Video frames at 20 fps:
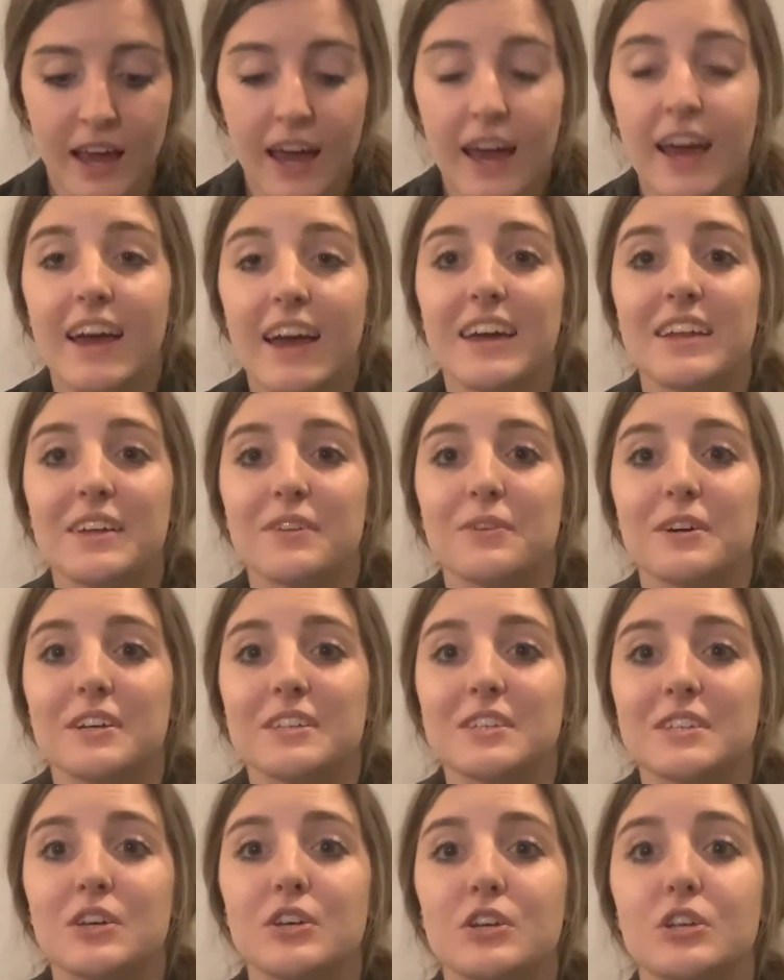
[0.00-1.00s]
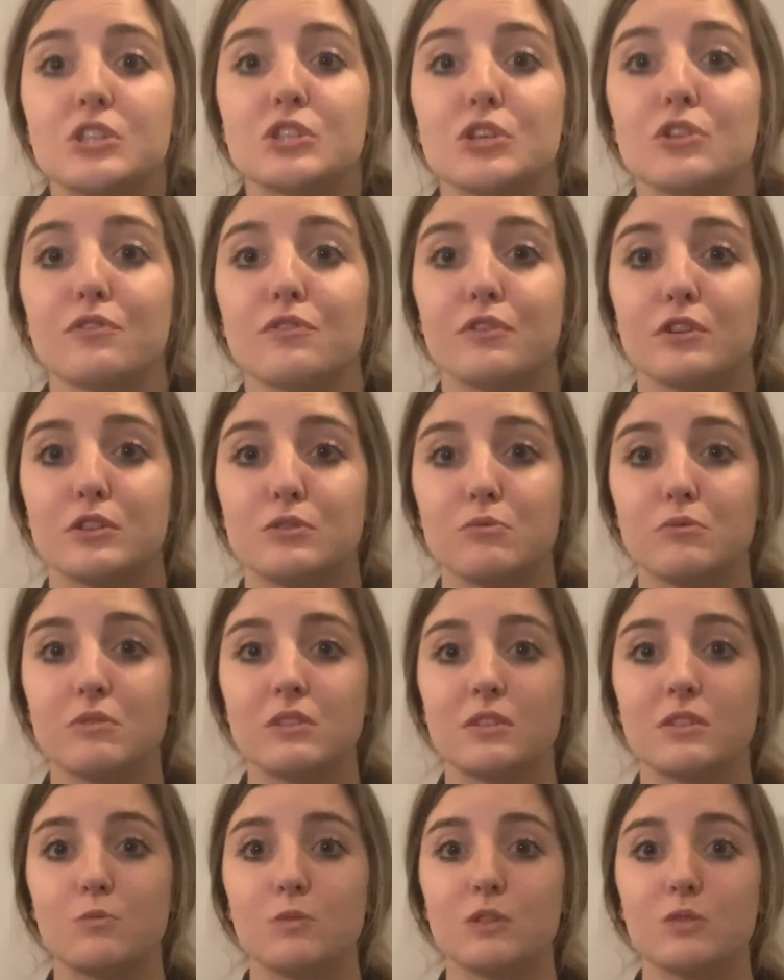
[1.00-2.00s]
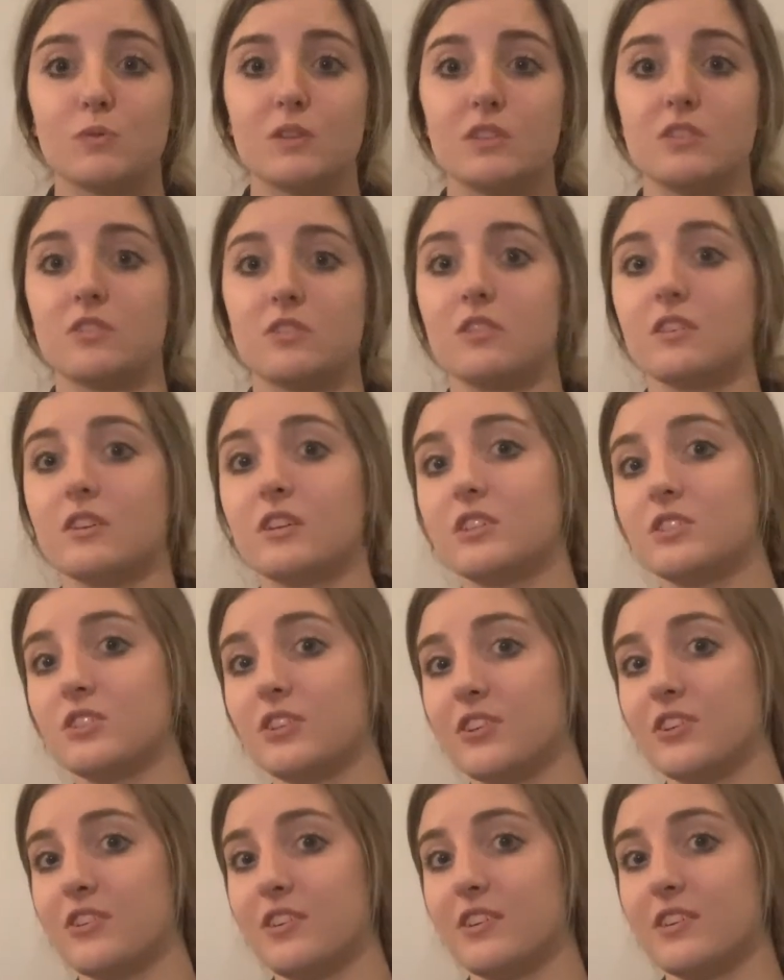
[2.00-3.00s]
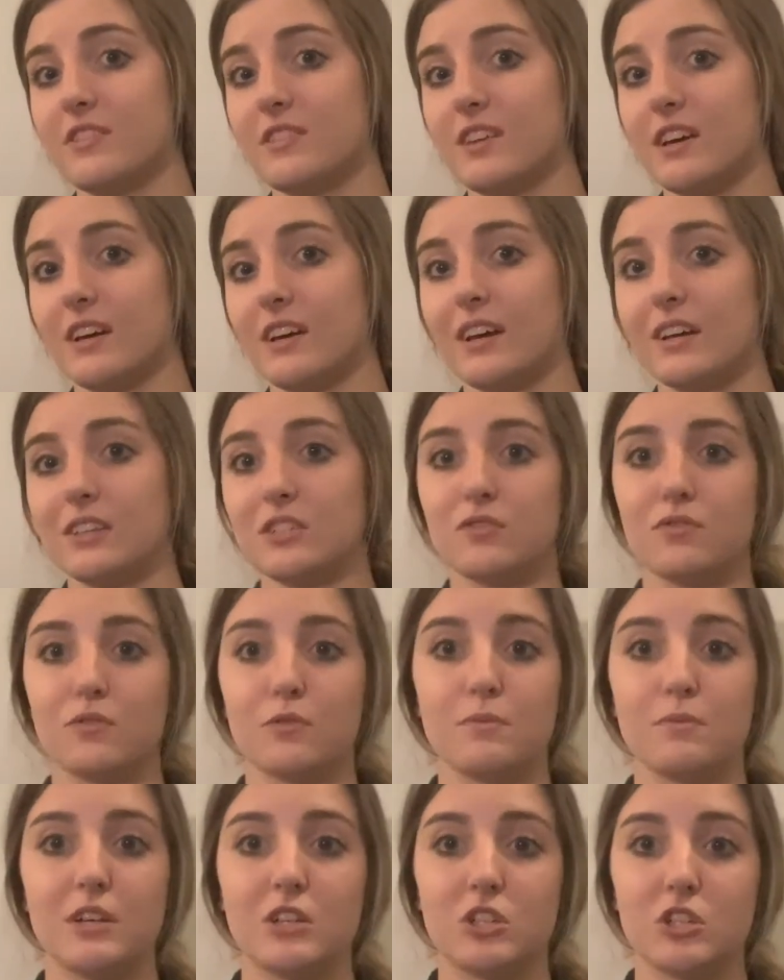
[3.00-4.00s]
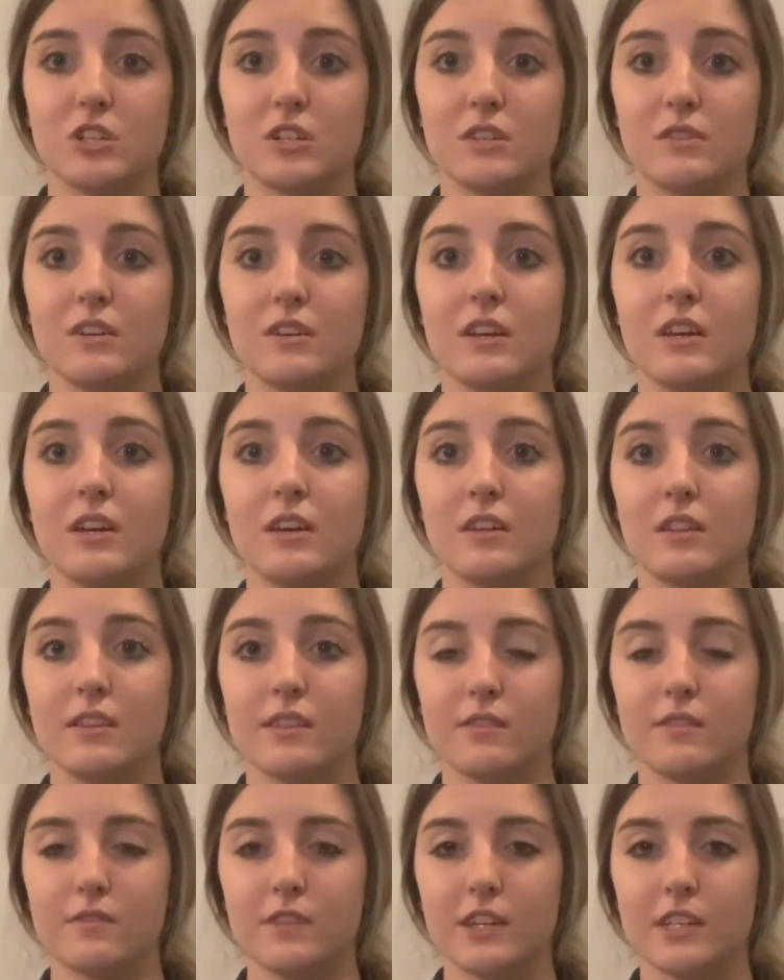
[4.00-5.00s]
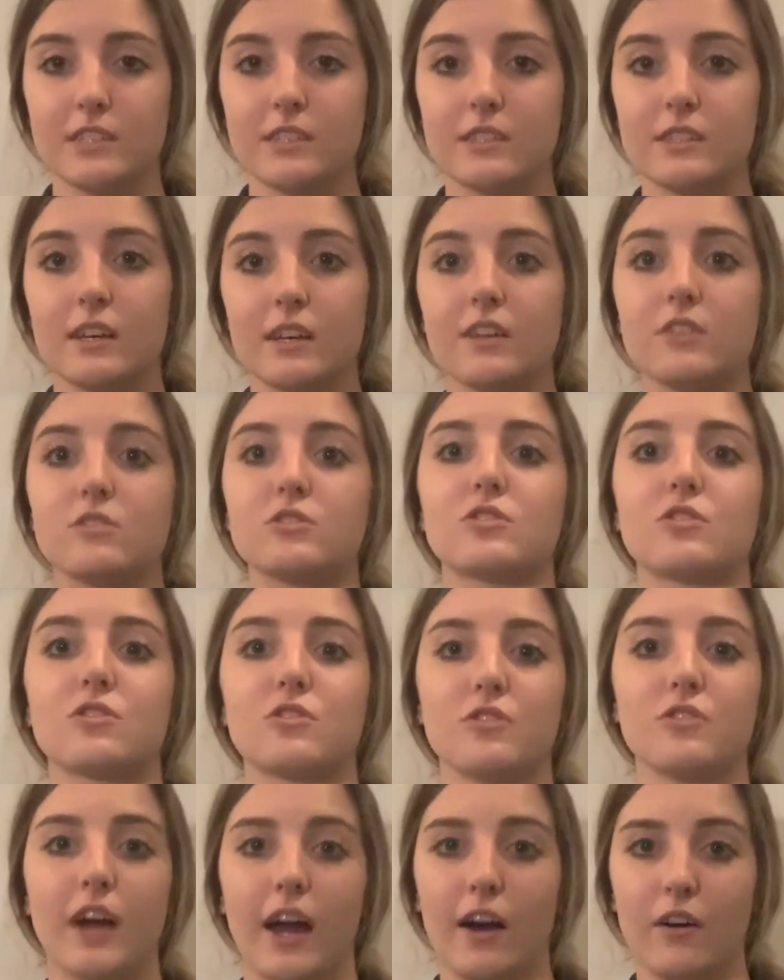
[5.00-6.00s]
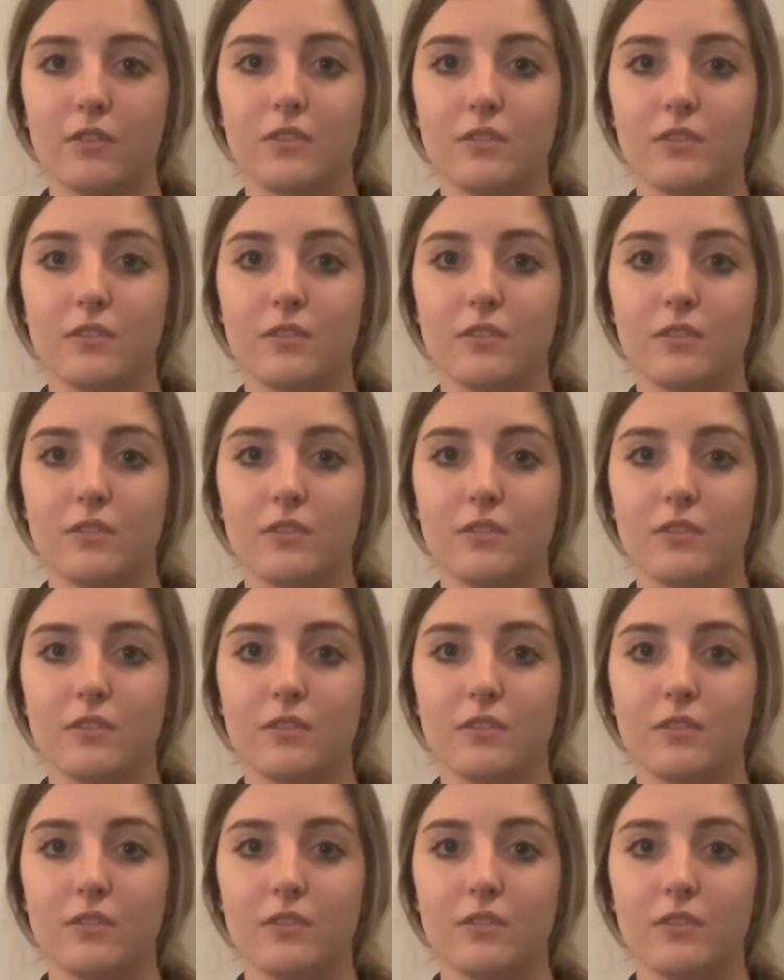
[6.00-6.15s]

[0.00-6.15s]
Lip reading: Anyways, so the first one we did was winter. So you're in the S formation, in the fists, and you circle out.